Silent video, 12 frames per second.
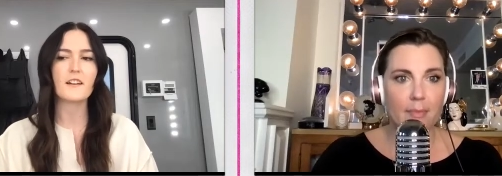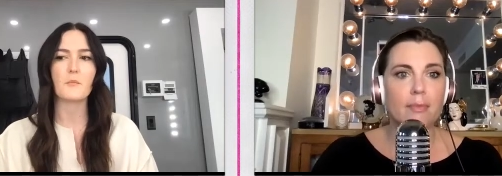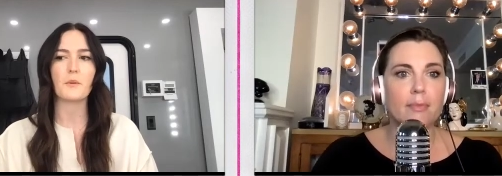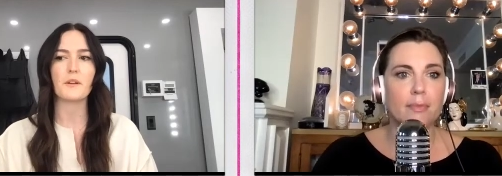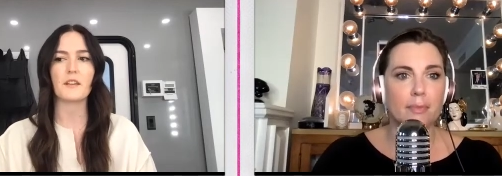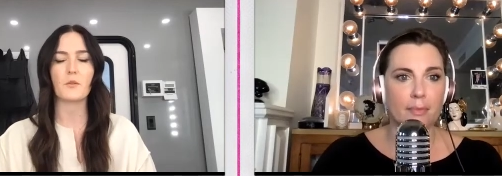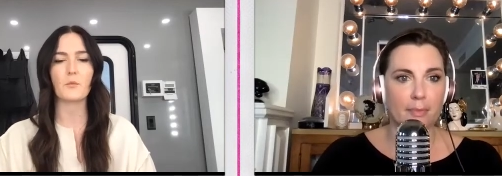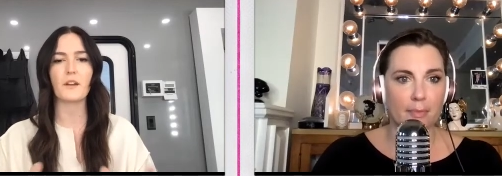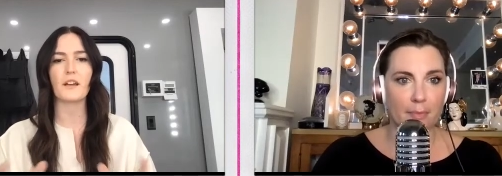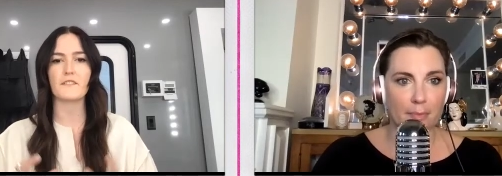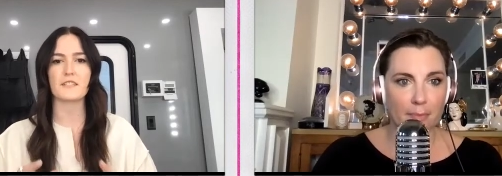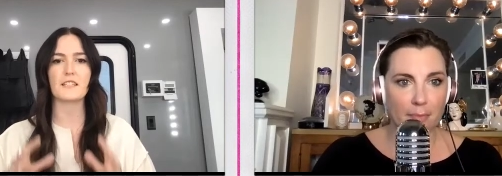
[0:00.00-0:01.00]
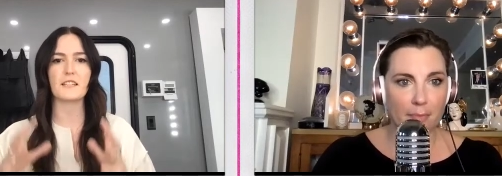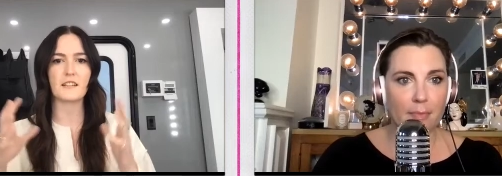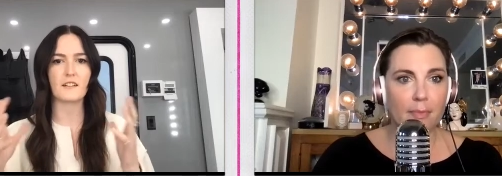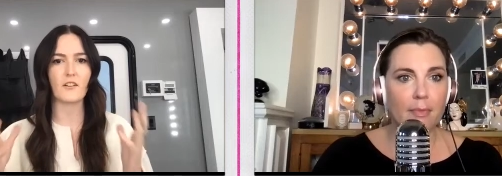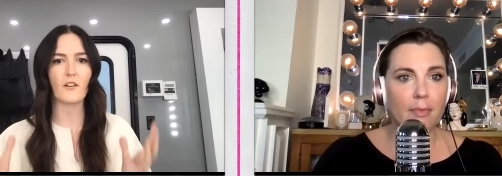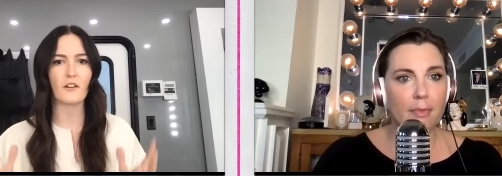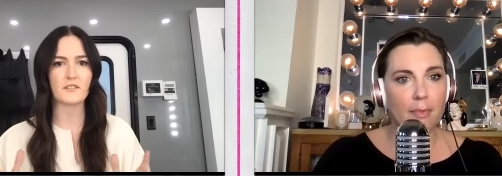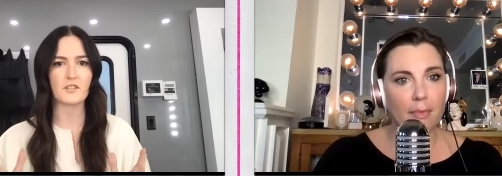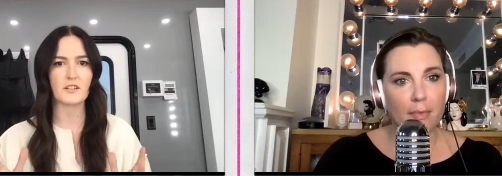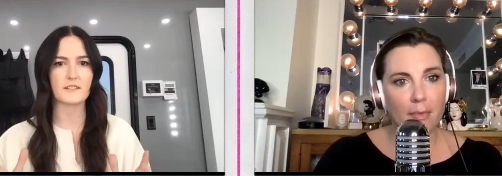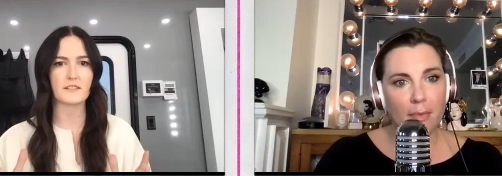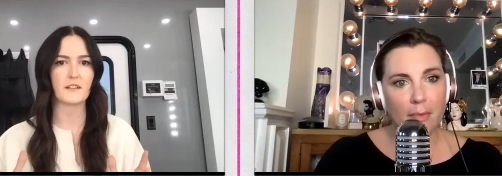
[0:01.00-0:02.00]
Speaker 1: but then we have to get it on
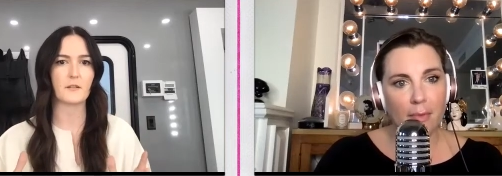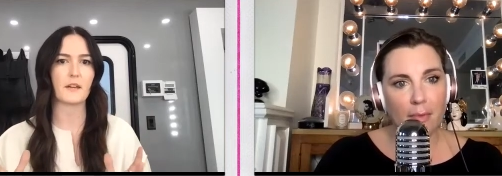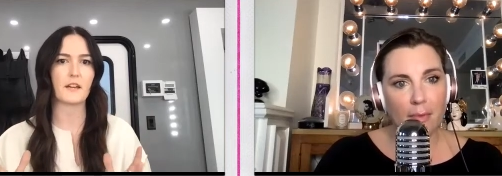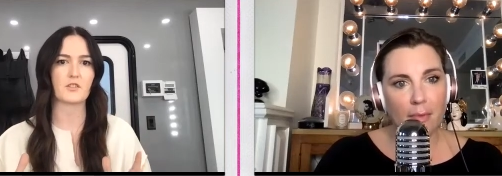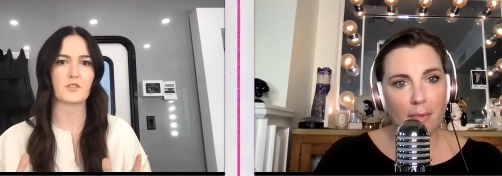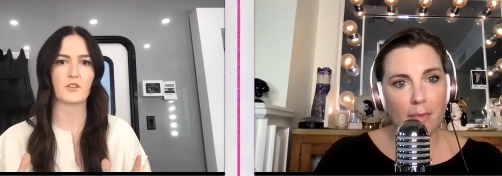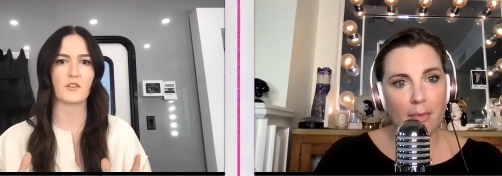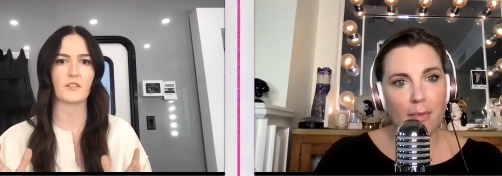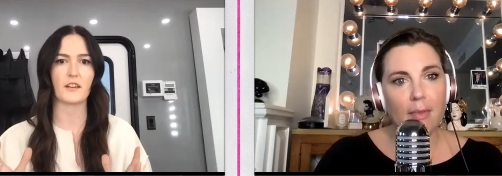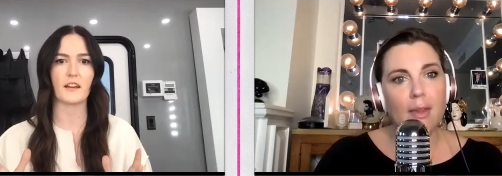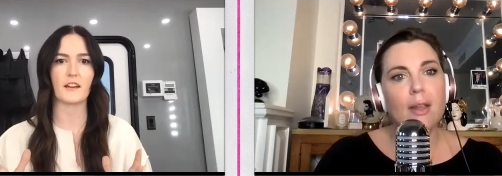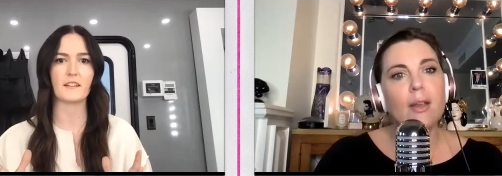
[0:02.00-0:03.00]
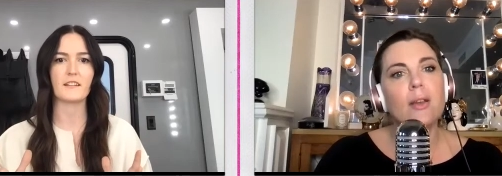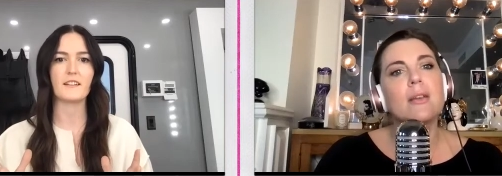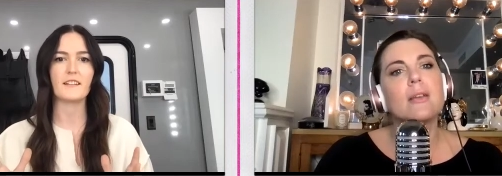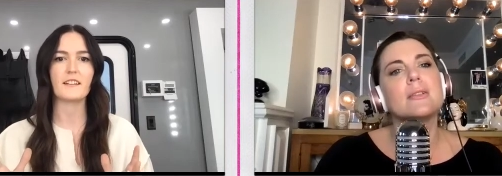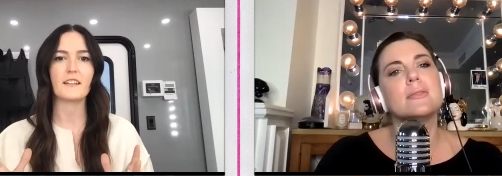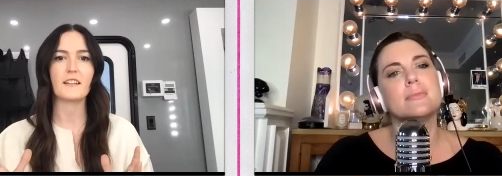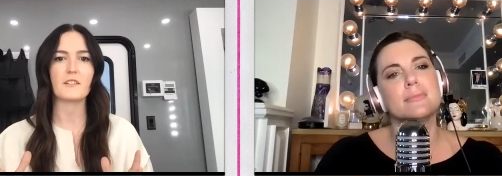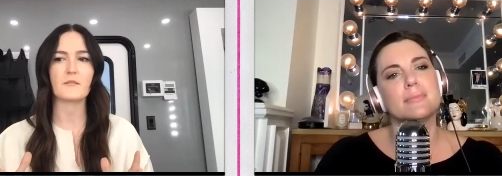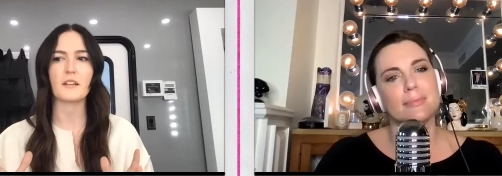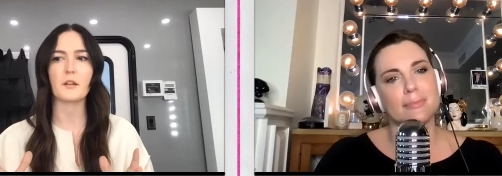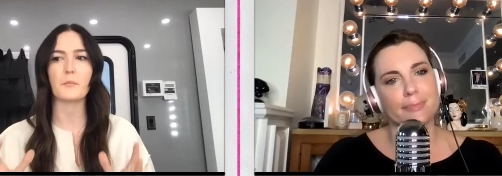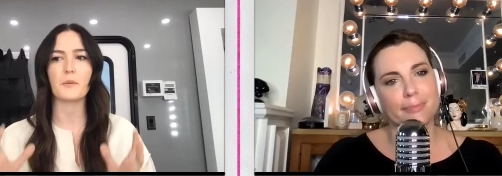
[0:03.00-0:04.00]
Jessica and make sure that it,
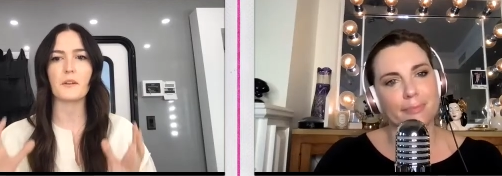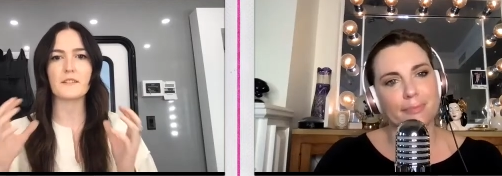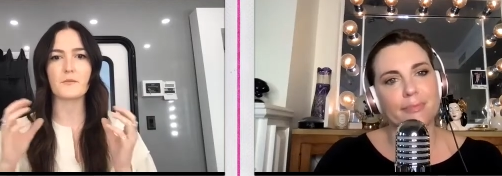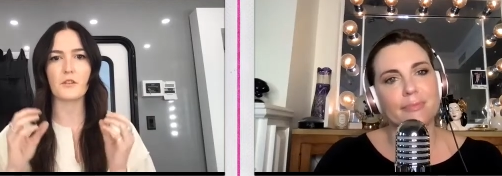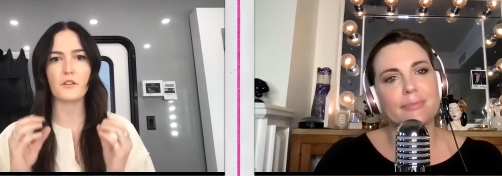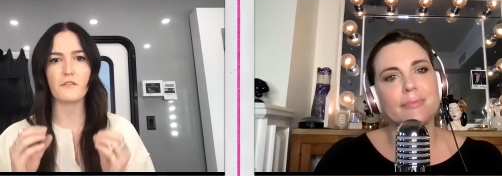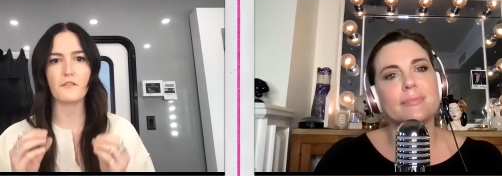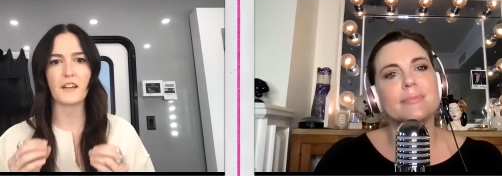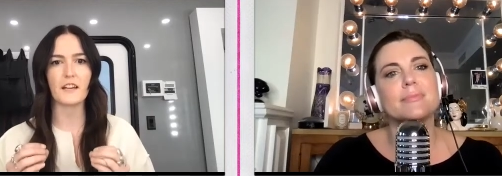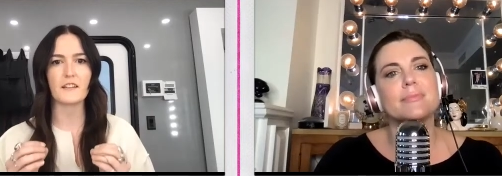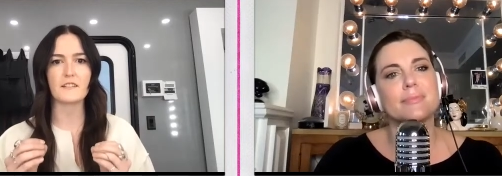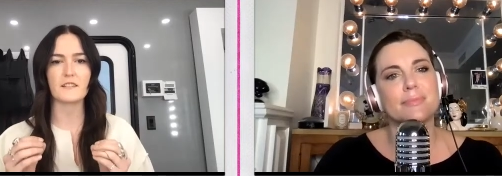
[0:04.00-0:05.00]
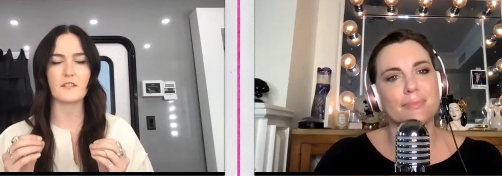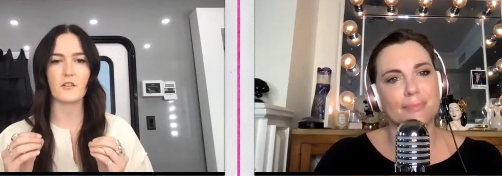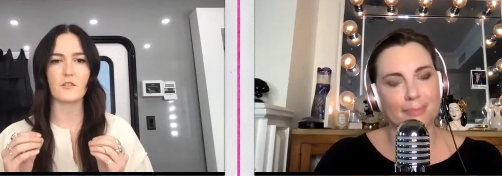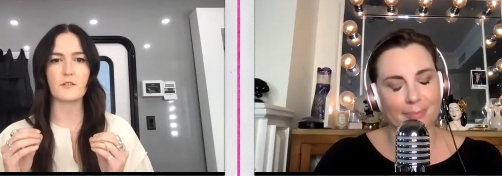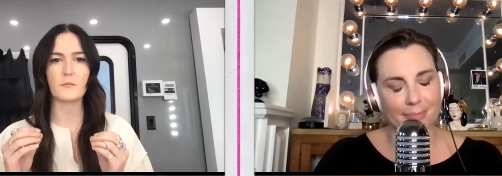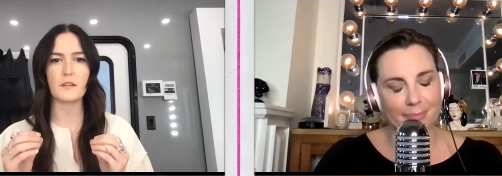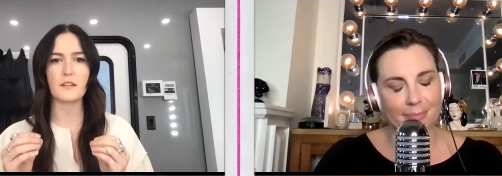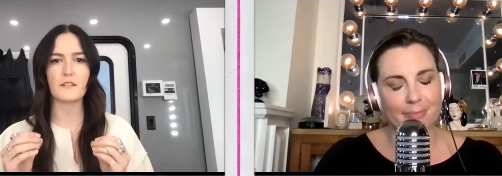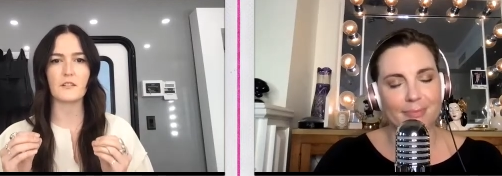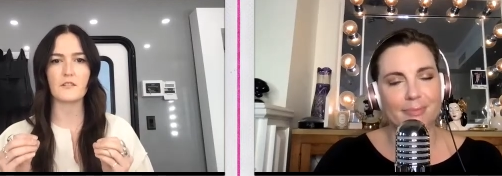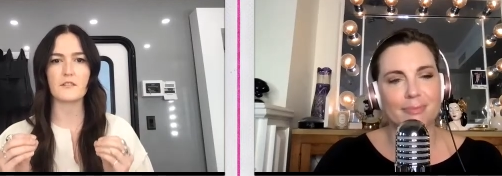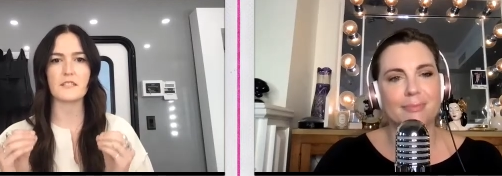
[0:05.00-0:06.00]
it blends with her face. And there's so many little